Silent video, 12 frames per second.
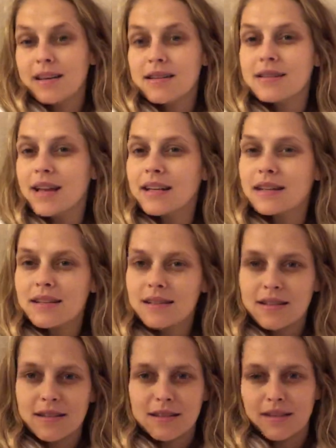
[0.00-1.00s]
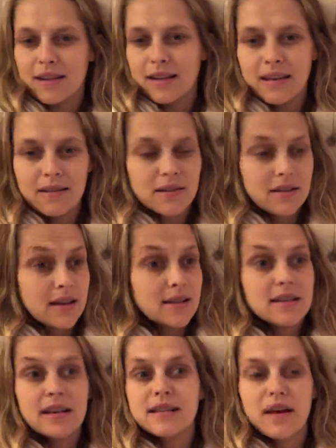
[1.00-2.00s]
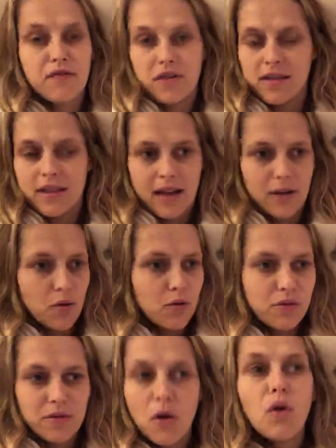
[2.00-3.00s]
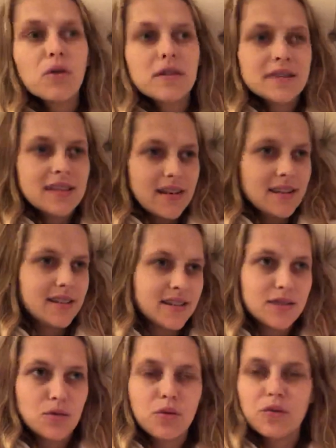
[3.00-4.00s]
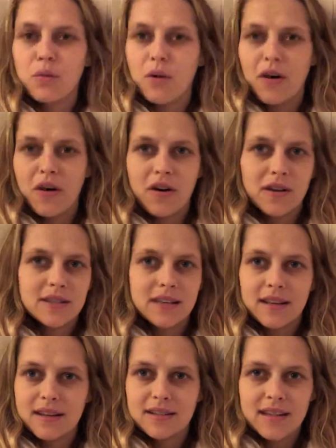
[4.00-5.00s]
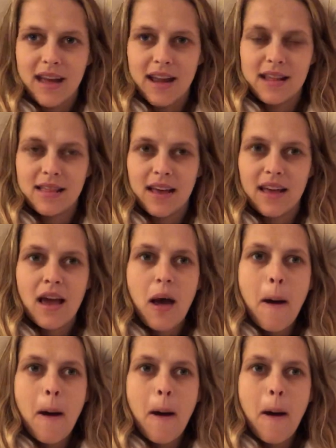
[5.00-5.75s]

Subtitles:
His sentences, he says everything, all the sentences, all the words, he can say anything.